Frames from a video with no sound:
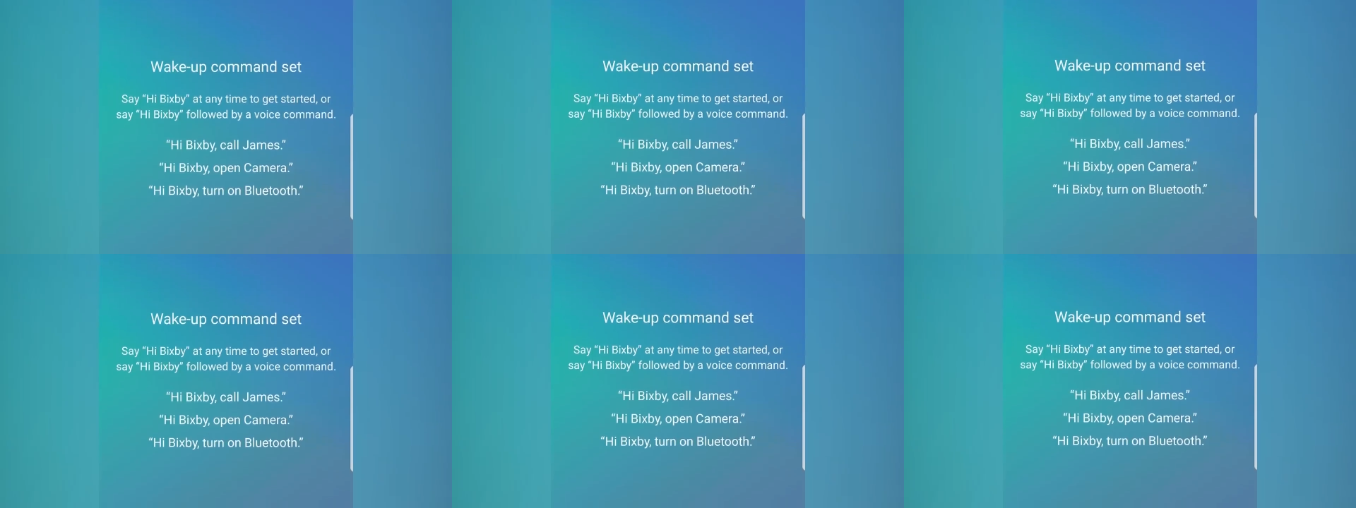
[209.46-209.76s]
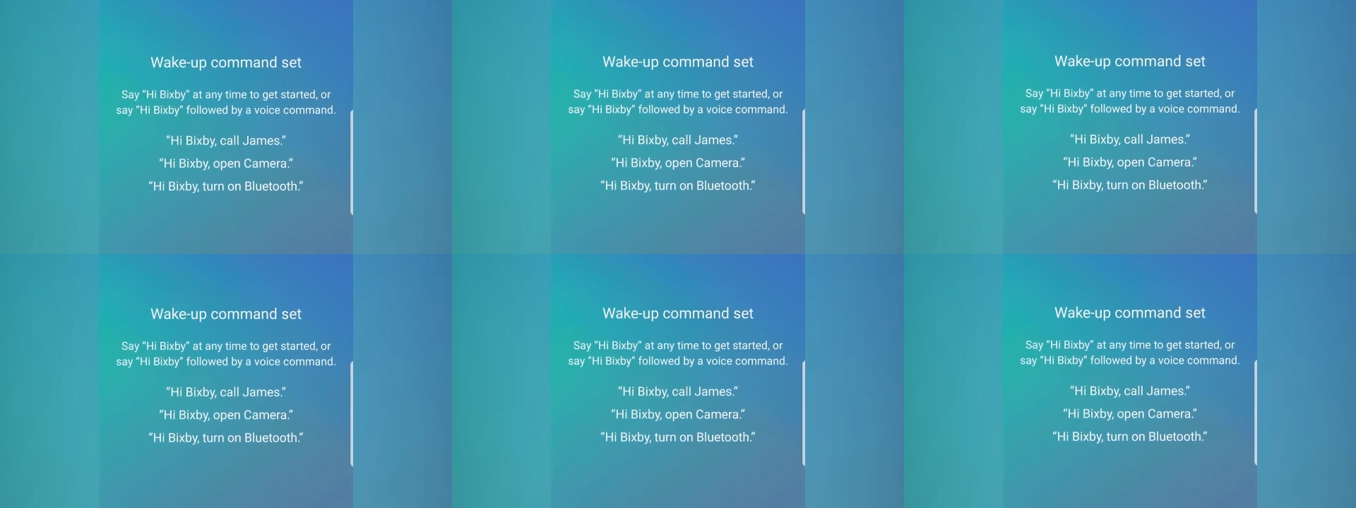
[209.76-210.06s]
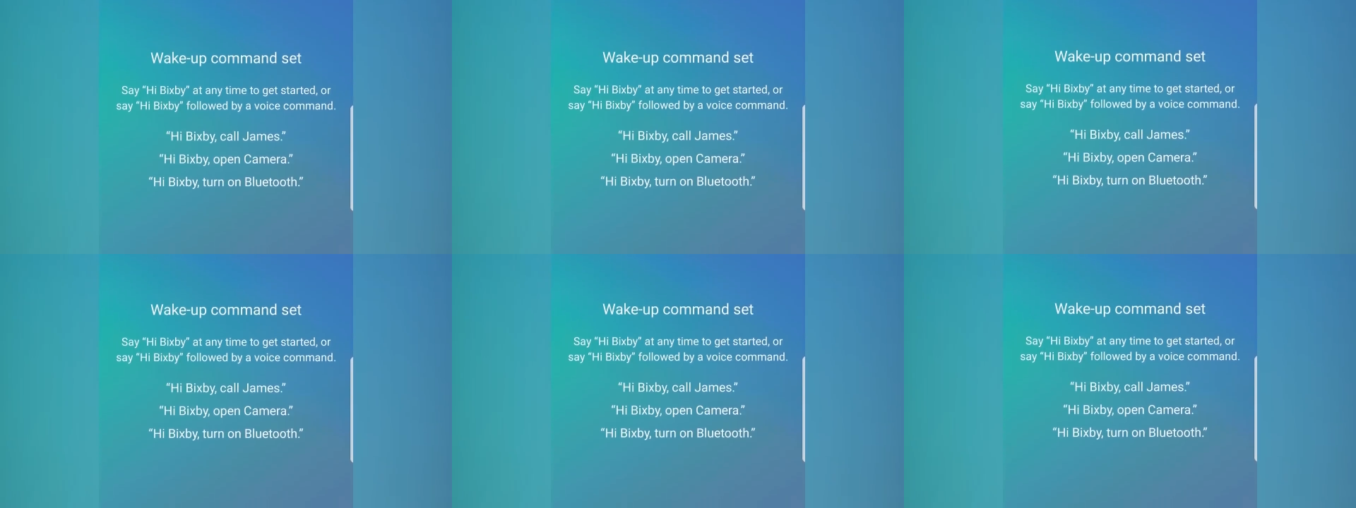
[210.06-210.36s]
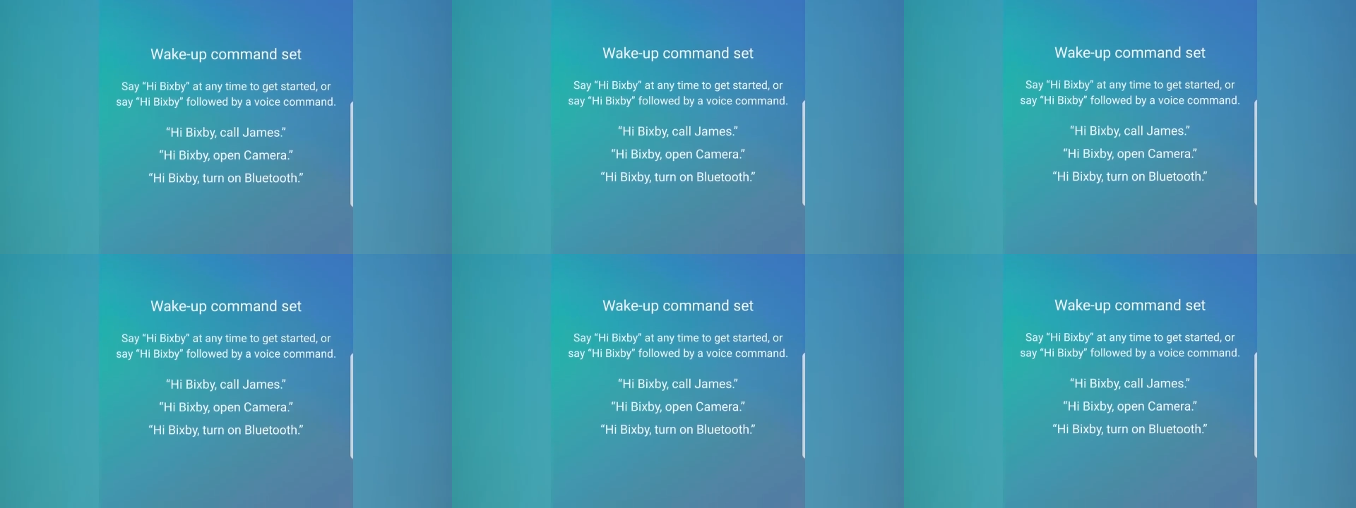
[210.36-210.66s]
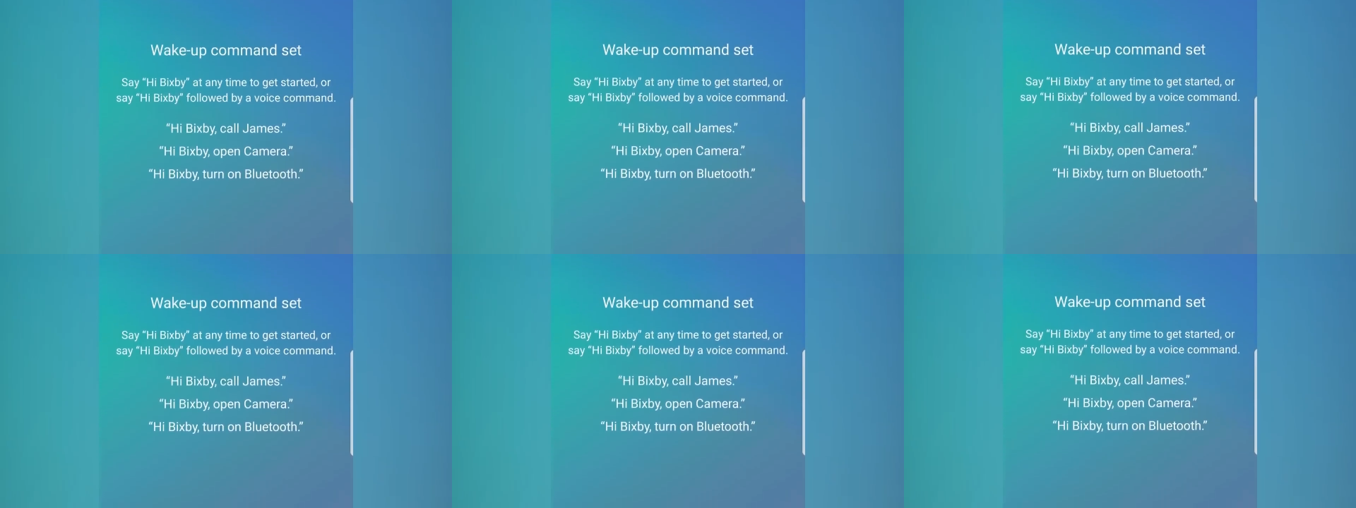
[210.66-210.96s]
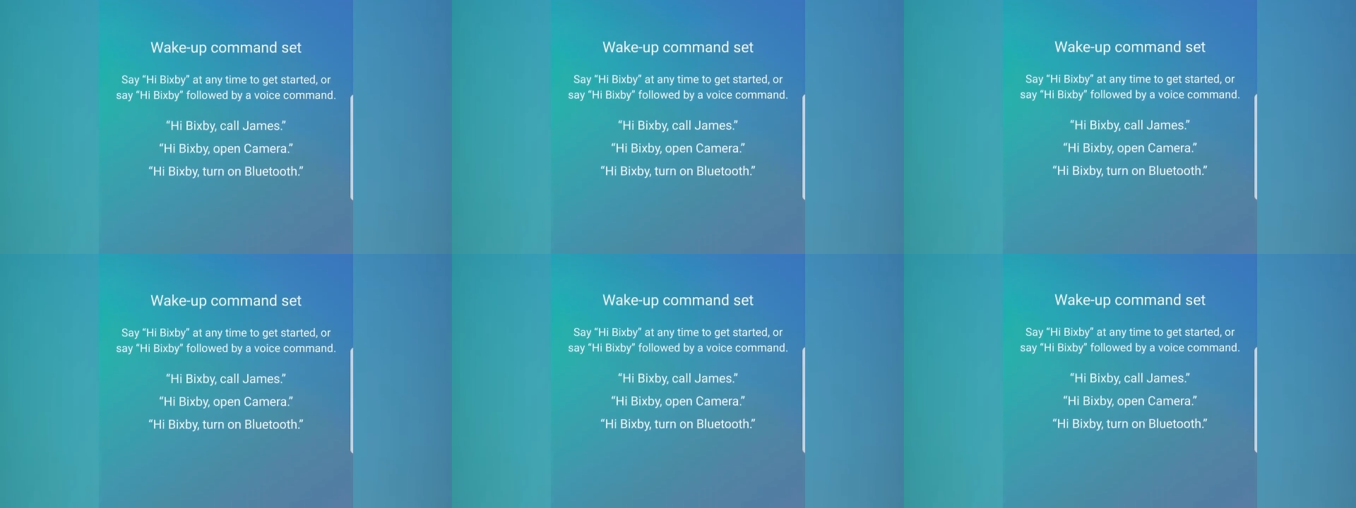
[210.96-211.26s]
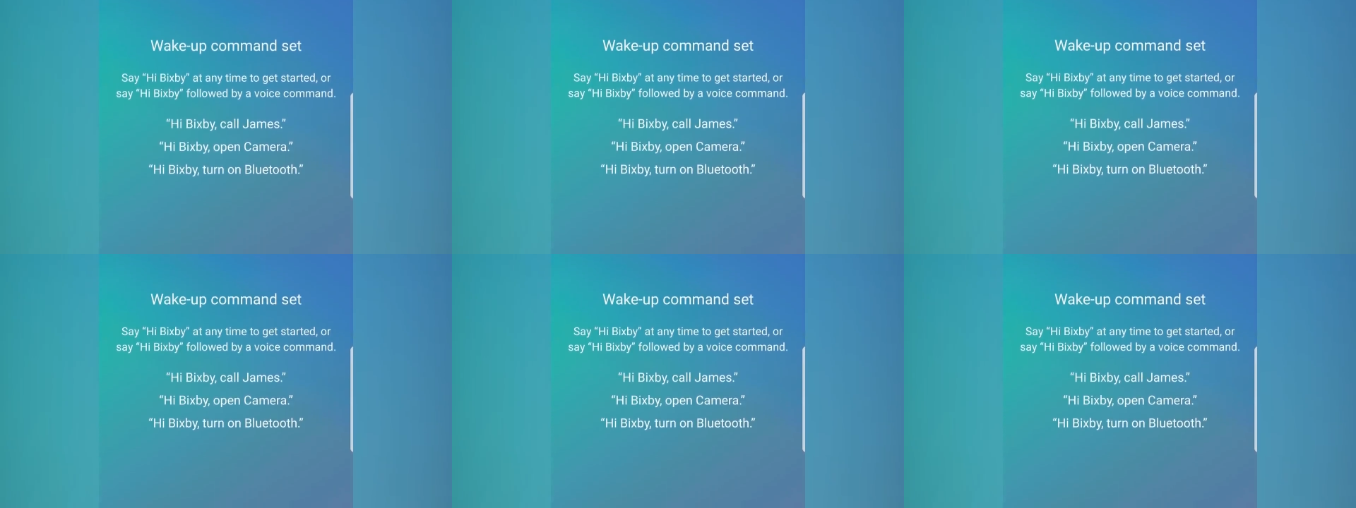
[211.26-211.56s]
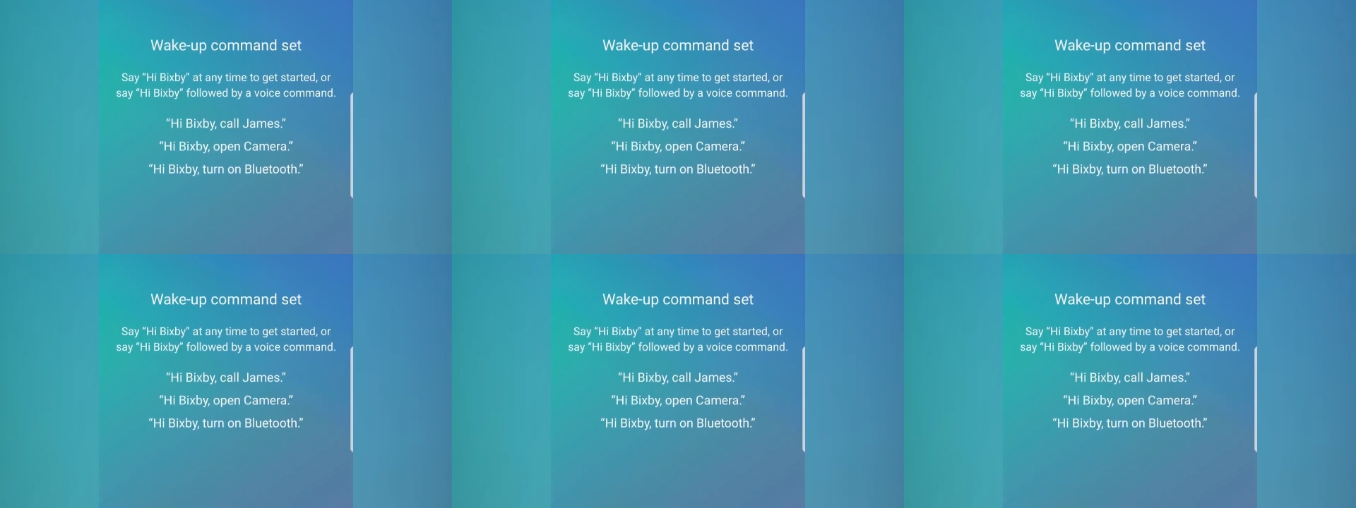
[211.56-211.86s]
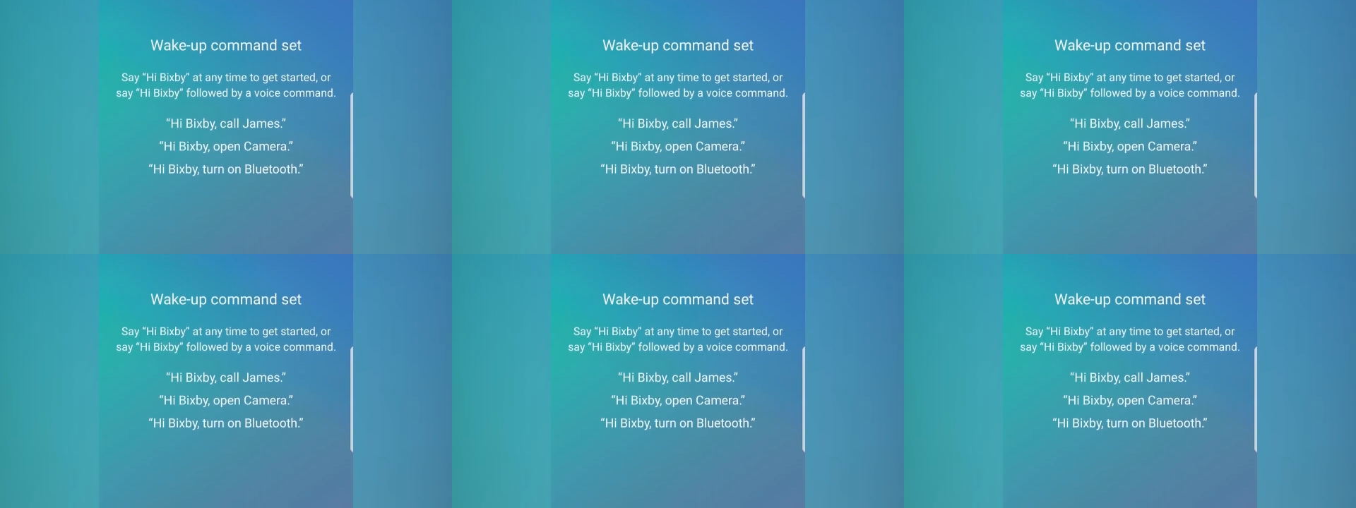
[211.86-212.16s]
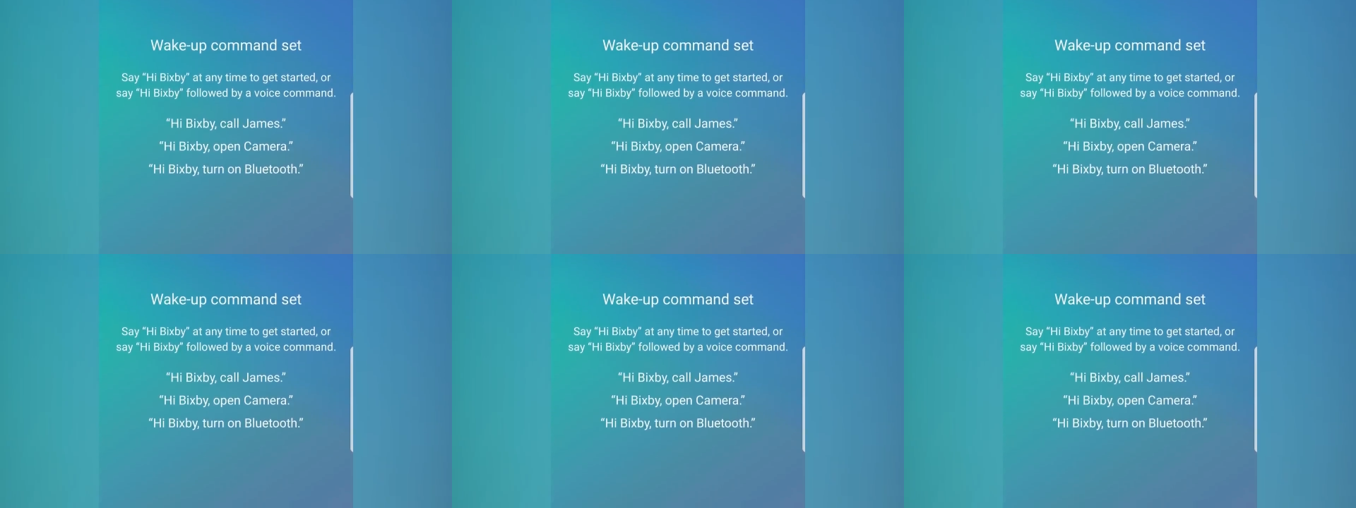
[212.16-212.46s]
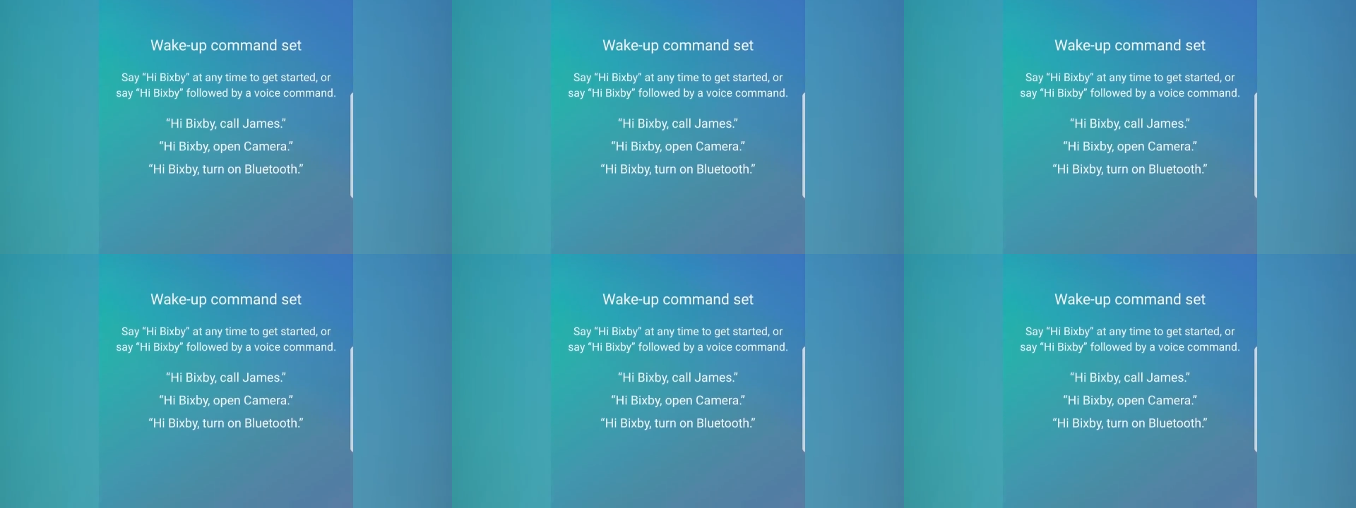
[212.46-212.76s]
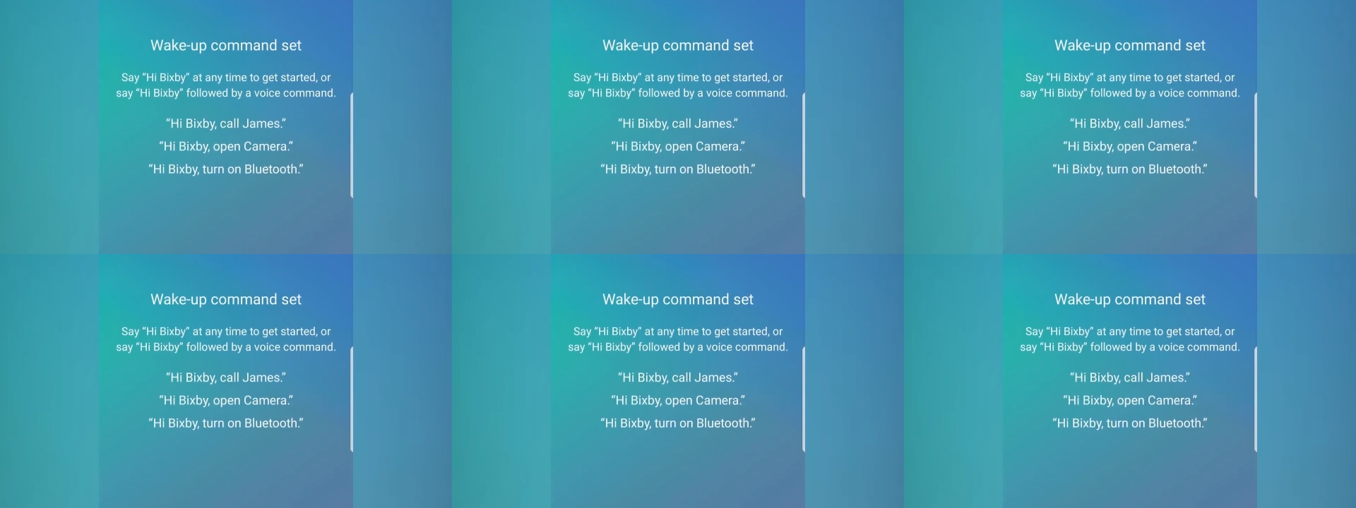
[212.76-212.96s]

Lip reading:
(no speaker visible)